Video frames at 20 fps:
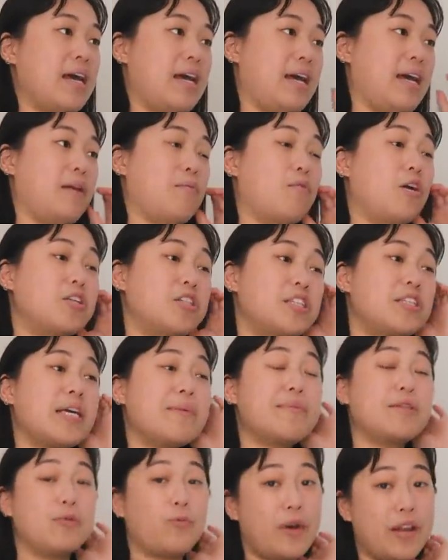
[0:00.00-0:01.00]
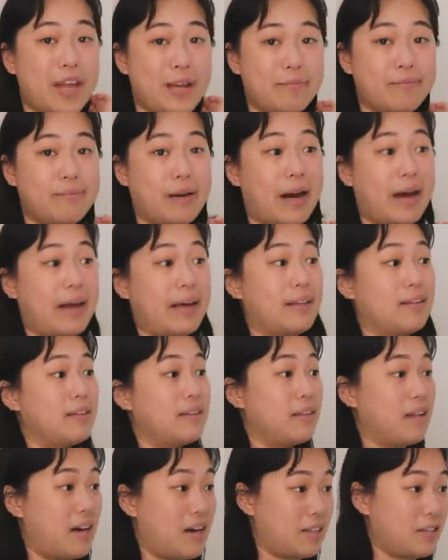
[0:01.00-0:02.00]
and washi tape is winning by a
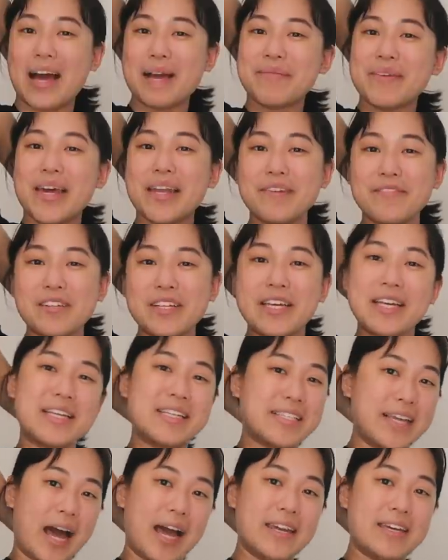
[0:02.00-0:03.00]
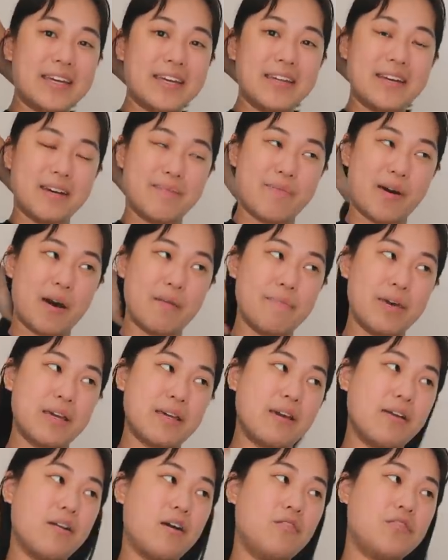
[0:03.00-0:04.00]
lot. I'm getting really excited about
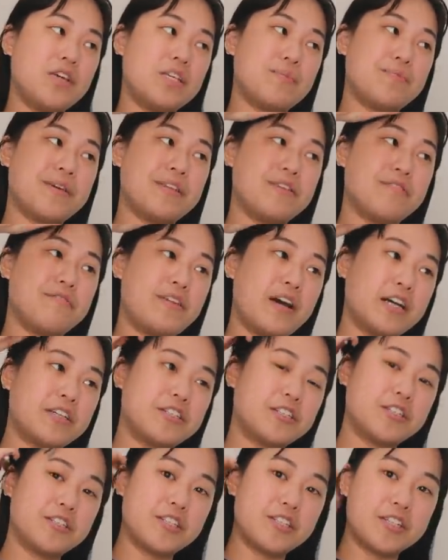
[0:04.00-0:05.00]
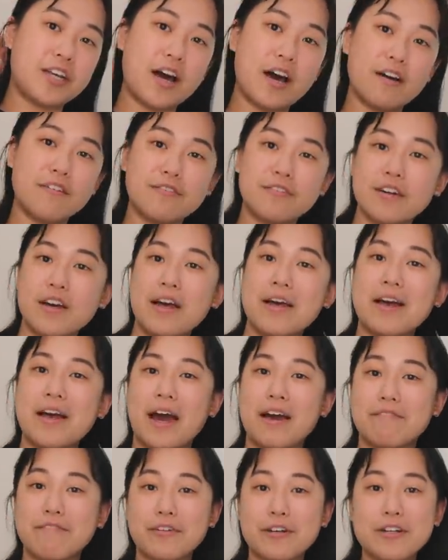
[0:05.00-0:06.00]
making all these manufactured stuff.
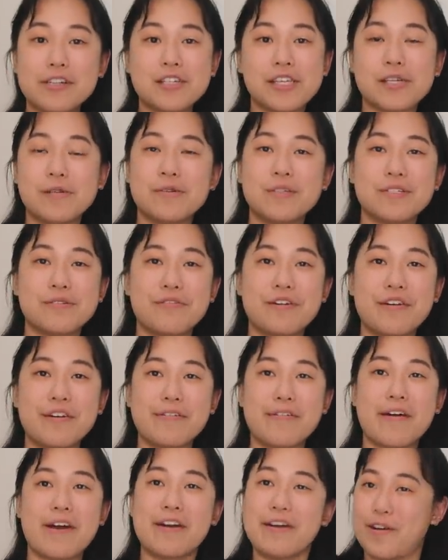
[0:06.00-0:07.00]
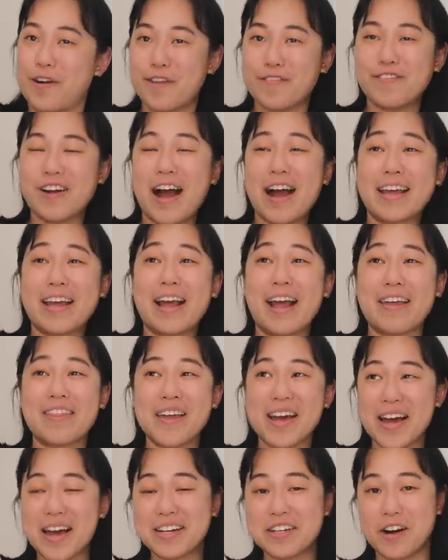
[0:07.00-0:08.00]
At first, it was very, very nerve-wracking. I
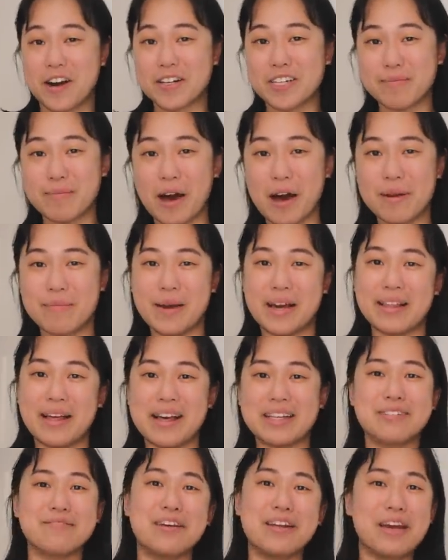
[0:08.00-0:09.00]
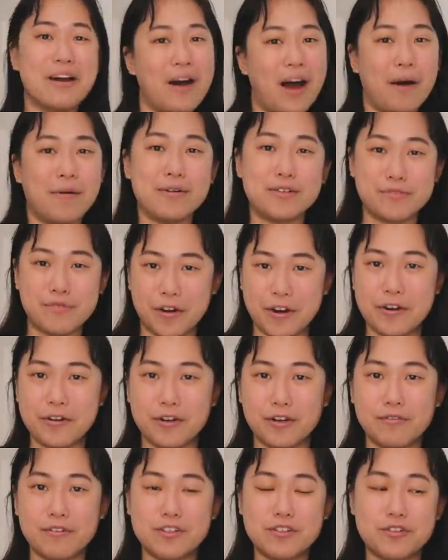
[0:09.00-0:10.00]
think I talked about in my last video how I was very
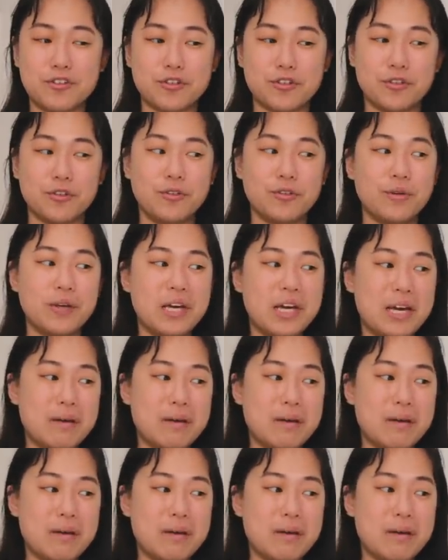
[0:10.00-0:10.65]
nervous to